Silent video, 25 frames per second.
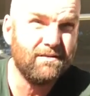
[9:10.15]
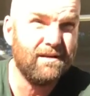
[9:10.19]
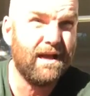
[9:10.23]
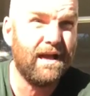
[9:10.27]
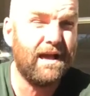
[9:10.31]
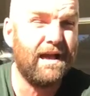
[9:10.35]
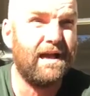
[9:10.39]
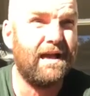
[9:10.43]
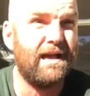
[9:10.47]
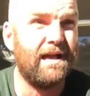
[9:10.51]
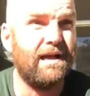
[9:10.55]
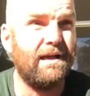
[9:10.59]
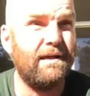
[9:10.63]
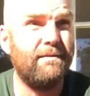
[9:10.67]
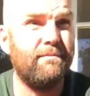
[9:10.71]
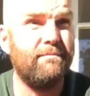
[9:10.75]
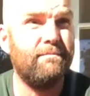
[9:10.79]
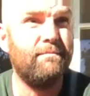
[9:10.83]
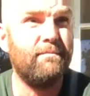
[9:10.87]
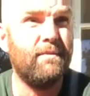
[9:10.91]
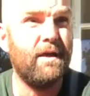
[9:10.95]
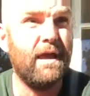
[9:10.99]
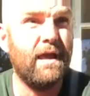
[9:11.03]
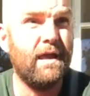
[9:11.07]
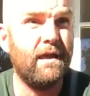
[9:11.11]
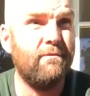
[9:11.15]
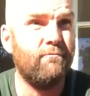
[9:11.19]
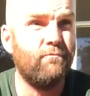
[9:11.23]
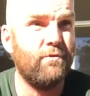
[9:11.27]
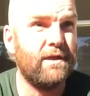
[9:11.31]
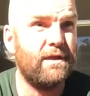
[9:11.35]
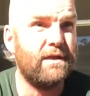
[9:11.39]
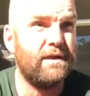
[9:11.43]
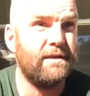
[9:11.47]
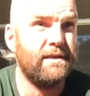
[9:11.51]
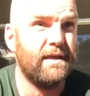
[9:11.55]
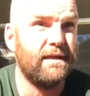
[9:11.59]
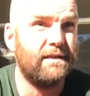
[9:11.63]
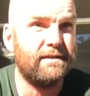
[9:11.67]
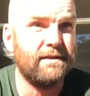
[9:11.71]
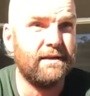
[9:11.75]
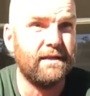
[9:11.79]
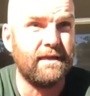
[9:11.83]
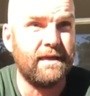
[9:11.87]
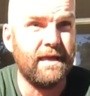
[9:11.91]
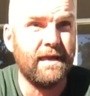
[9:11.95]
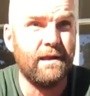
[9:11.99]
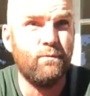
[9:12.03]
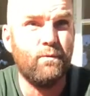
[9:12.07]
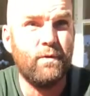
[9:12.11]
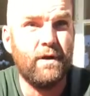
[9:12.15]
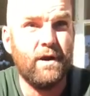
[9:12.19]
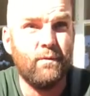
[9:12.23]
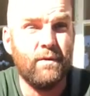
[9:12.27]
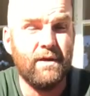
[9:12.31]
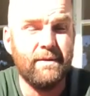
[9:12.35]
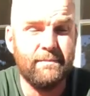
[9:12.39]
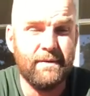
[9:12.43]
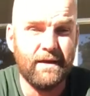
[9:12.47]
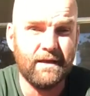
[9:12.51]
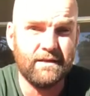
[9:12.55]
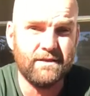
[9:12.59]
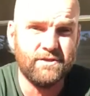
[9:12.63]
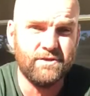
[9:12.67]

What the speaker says: and reconnected again when I went back